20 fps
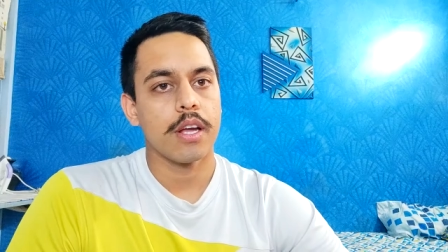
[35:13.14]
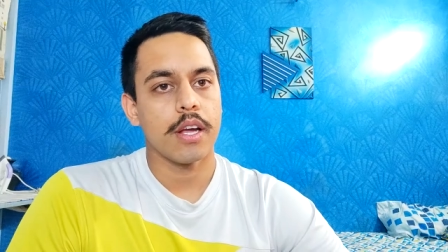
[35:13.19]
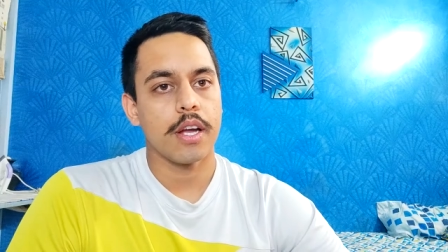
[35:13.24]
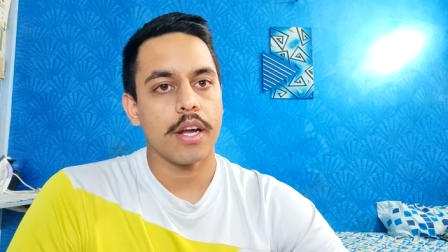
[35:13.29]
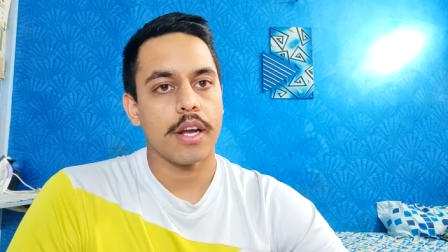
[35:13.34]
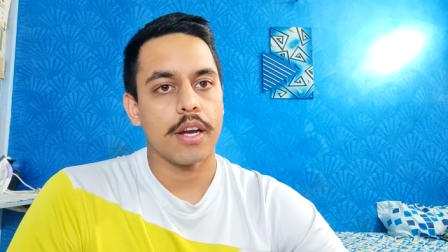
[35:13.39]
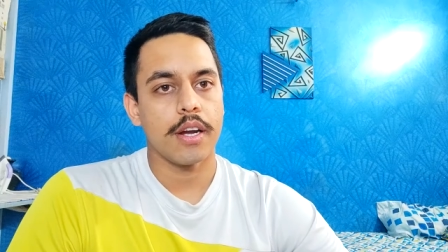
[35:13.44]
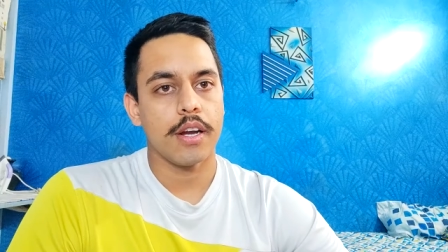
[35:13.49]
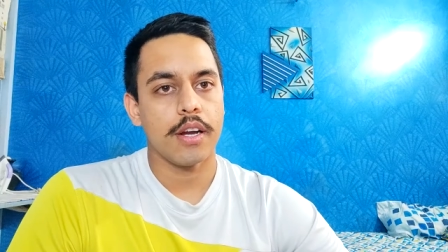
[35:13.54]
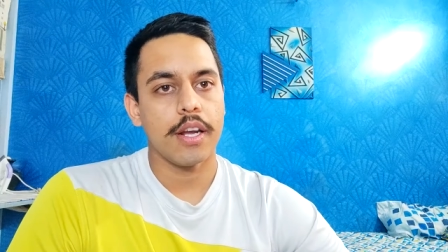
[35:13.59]

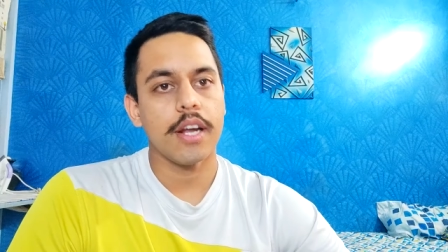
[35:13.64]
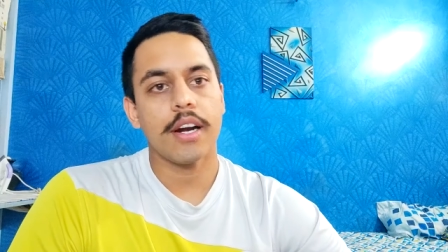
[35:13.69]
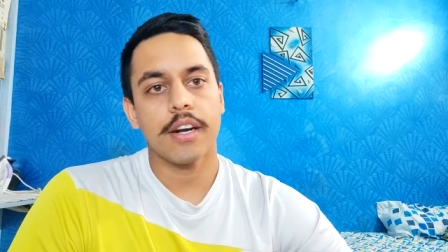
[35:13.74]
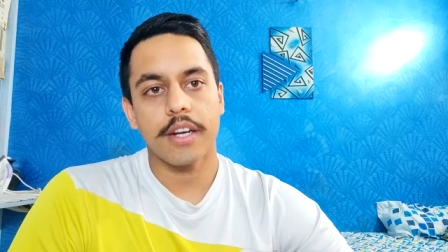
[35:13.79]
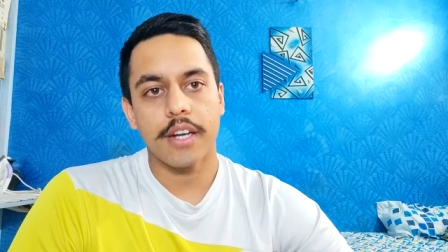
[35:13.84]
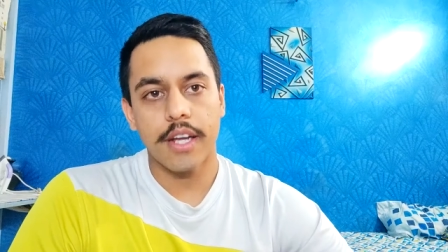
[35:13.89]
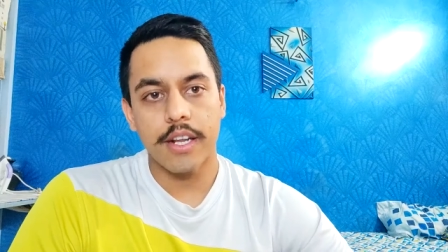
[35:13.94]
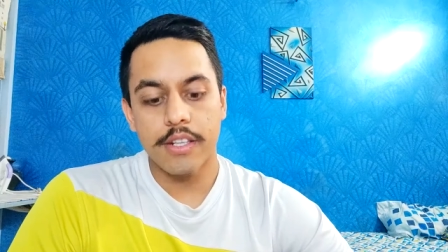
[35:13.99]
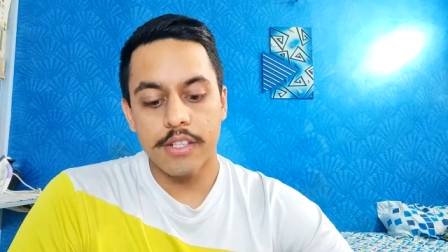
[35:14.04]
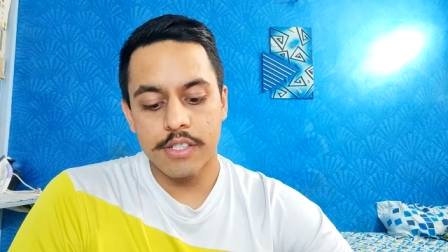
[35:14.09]
And
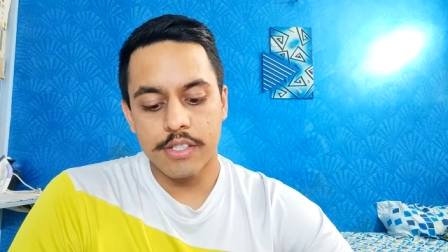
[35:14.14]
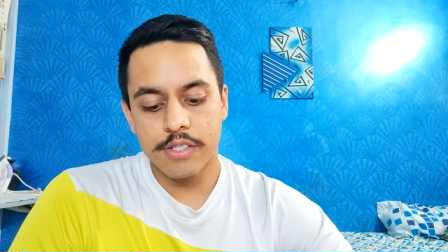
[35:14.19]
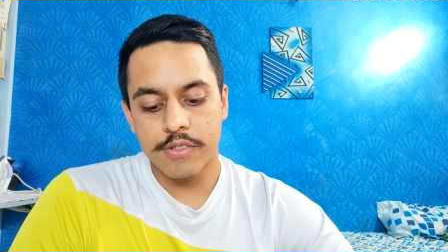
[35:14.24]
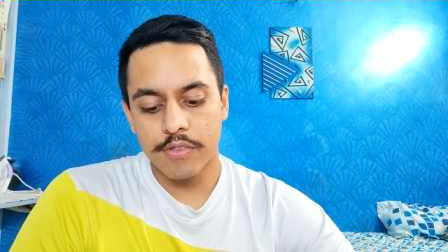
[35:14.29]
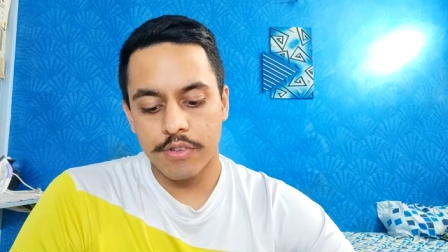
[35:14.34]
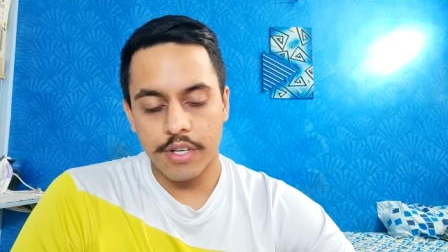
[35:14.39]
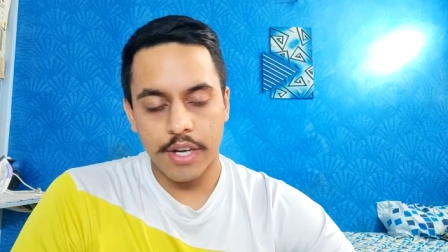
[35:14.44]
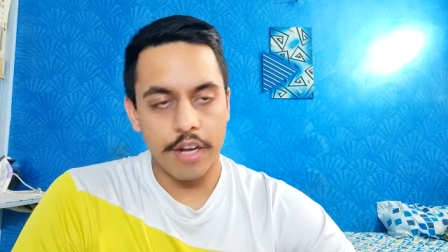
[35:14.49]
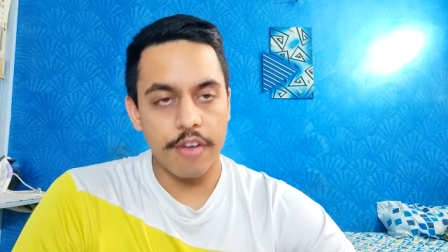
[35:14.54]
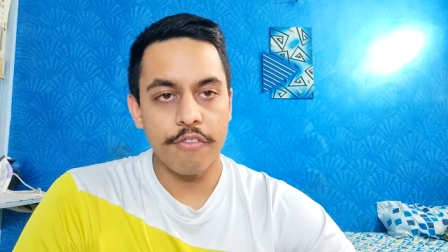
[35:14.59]
yeah,
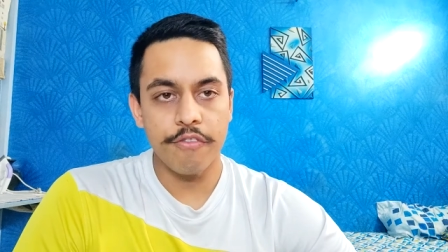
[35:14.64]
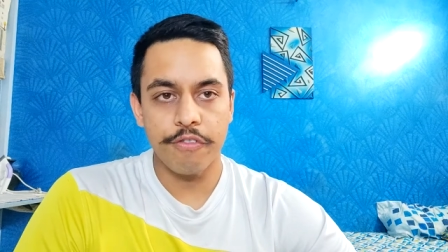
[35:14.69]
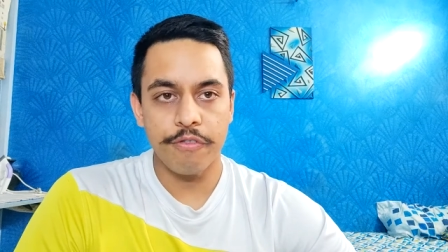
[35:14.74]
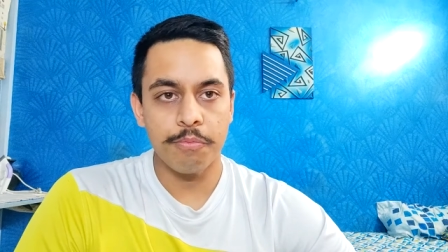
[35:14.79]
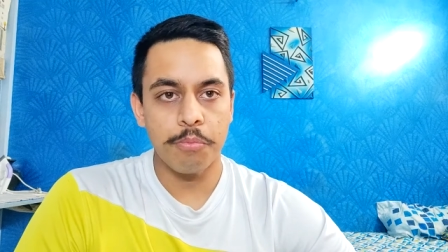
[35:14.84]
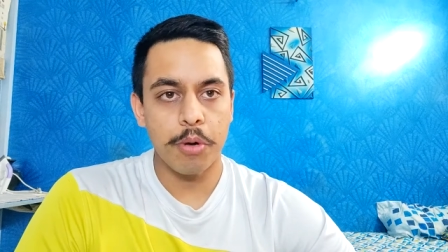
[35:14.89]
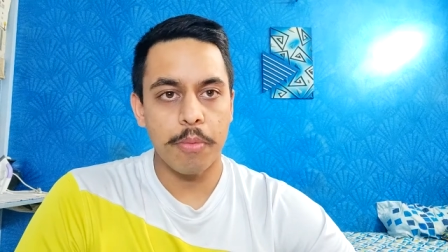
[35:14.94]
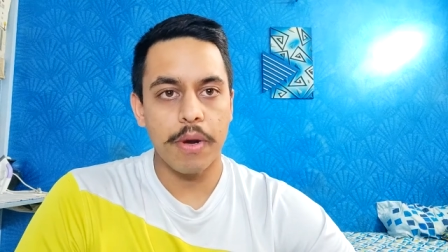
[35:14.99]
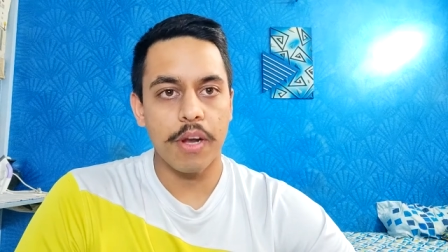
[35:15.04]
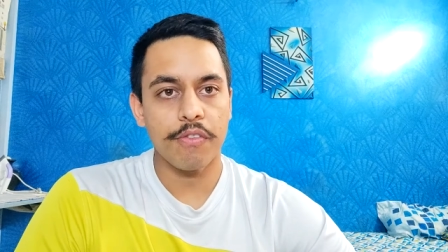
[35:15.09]
10
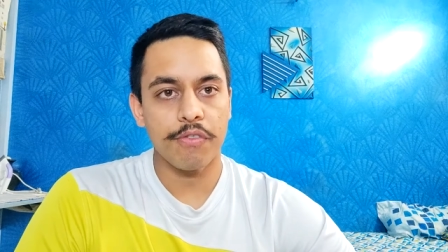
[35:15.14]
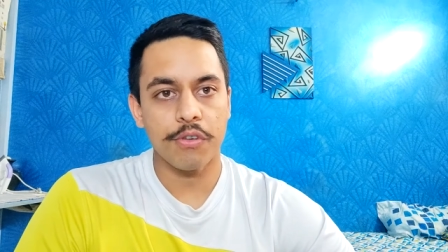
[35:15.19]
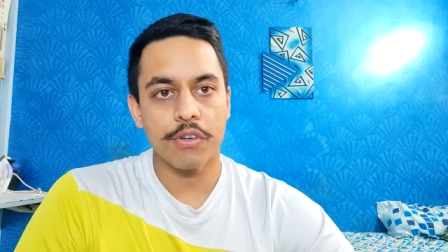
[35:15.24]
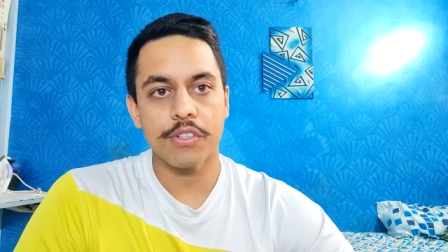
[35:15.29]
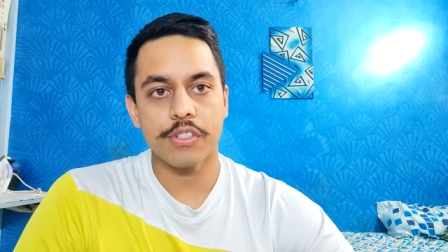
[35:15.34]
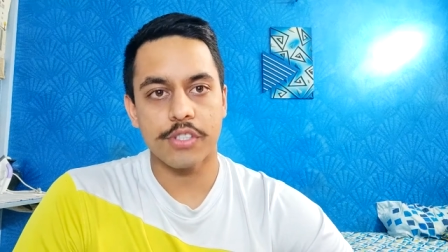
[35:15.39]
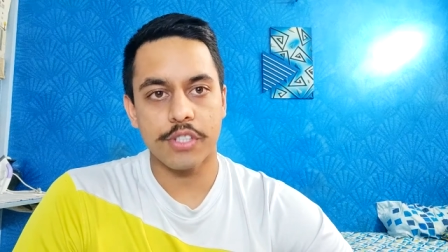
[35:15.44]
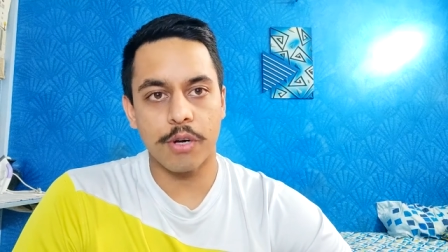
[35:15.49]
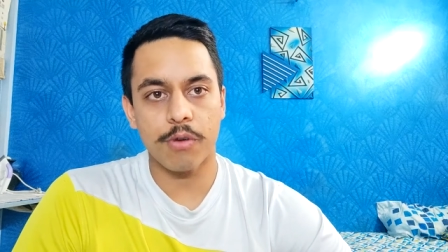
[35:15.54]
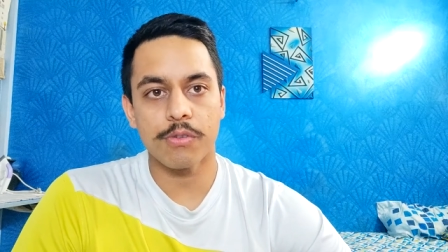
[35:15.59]
mobile
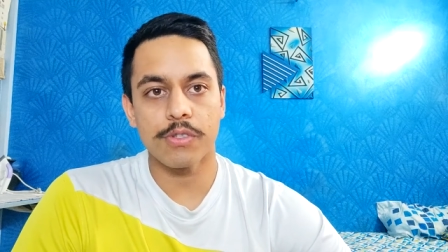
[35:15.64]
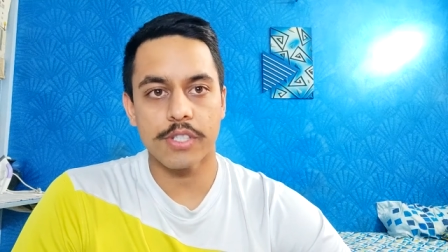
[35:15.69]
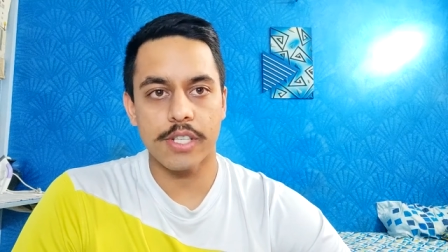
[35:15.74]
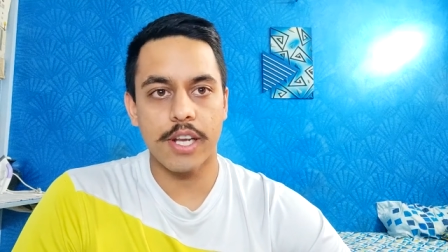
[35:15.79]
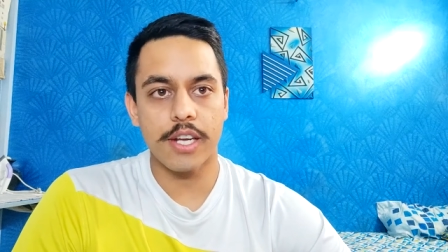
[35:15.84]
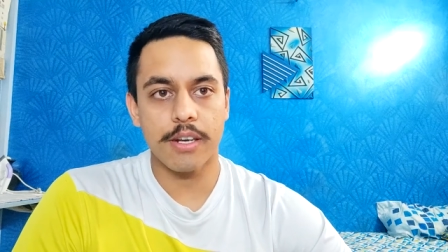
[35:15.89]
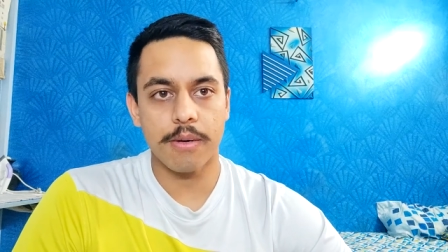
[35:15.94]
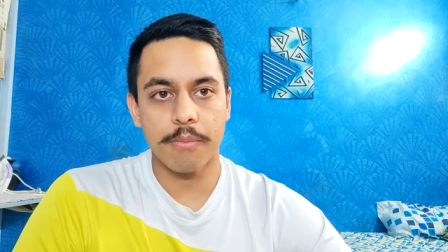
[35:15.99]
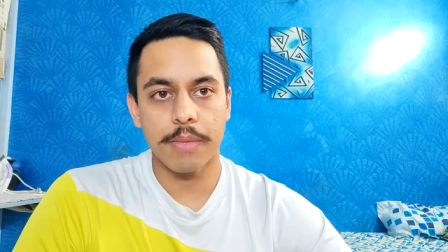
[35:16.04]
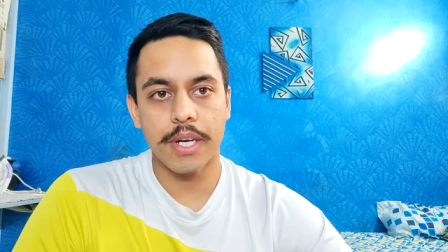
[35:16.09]
phones sounds
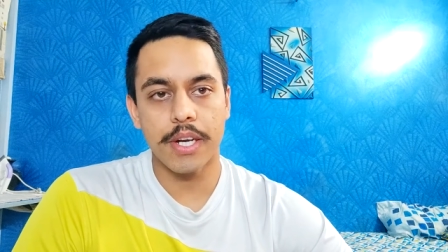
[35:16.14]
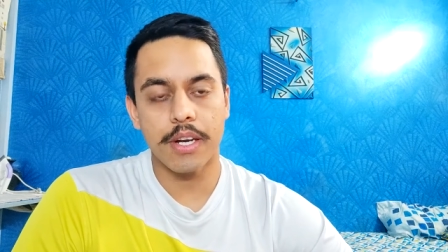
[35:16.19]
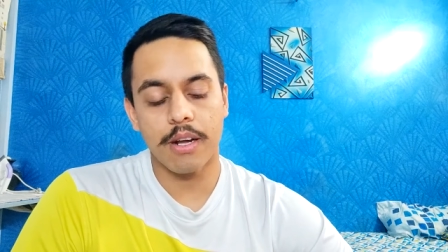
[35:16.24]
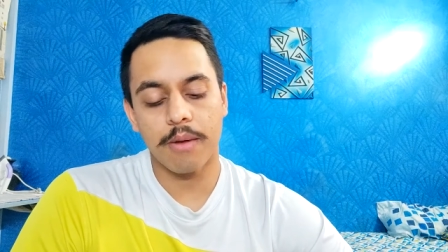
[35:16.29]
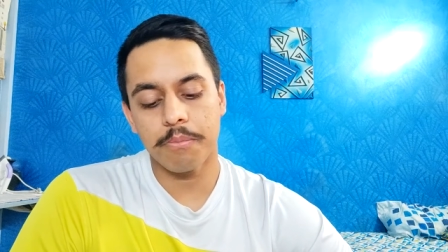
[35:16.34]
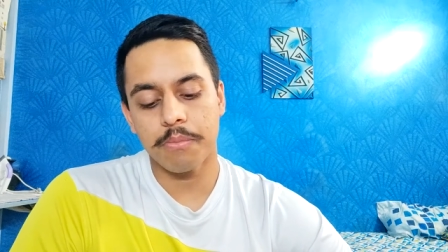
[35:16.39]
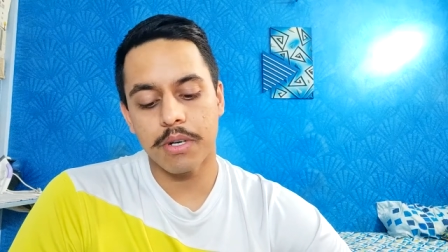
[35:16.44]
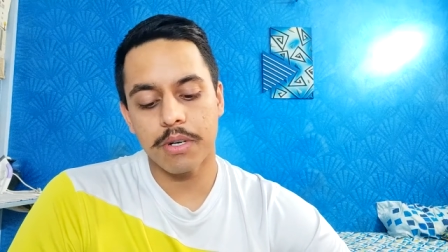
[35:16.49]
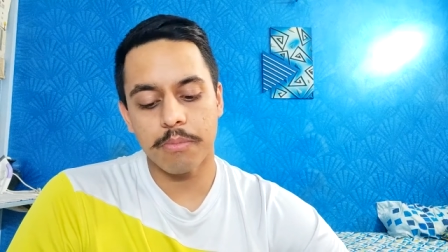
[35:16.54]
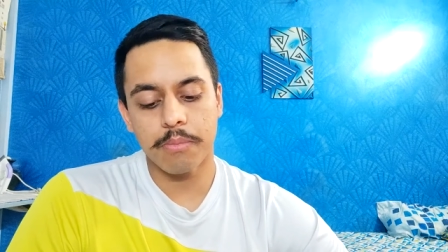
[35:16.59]
like a big number,